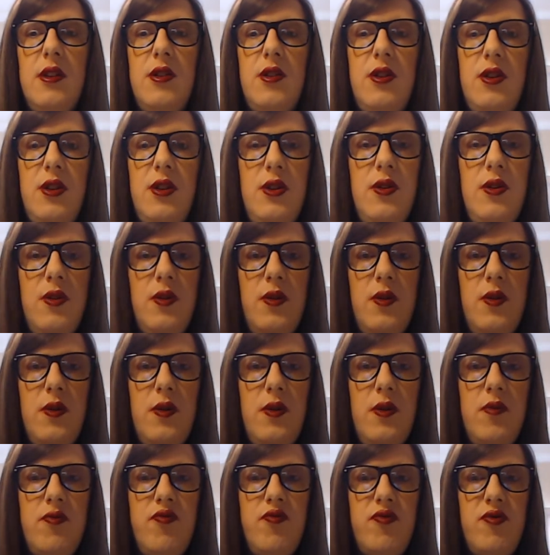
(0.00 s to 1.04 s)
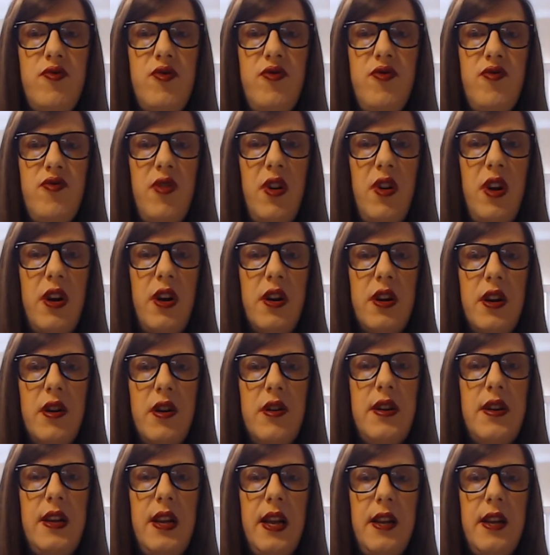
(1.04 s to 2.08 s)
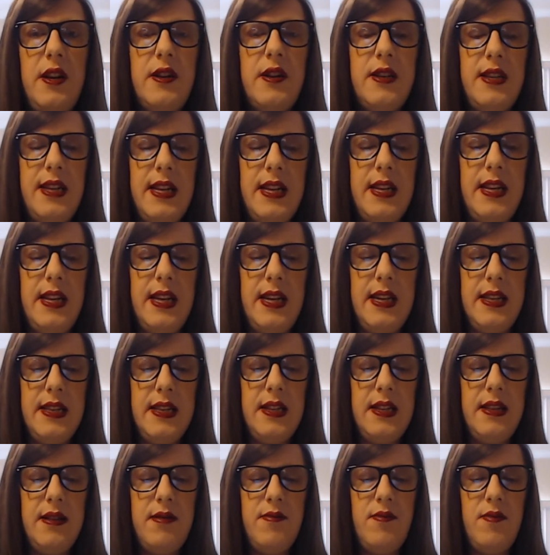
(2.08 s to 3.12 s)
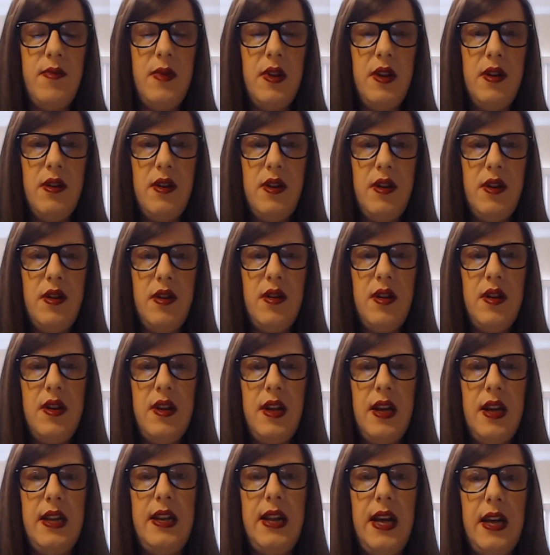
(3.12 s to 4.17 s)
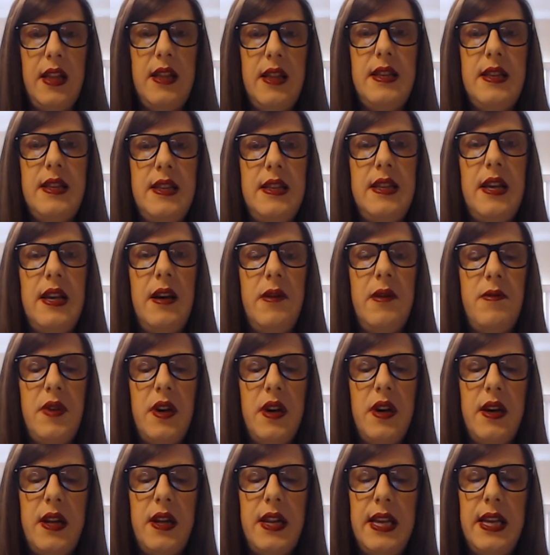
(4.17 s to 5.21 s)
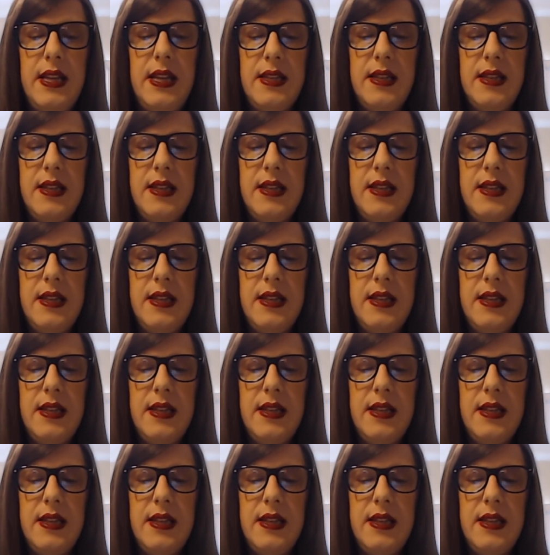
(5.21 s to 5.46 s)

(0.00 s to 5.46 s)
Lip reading: to our current understandings and analysis of the audience.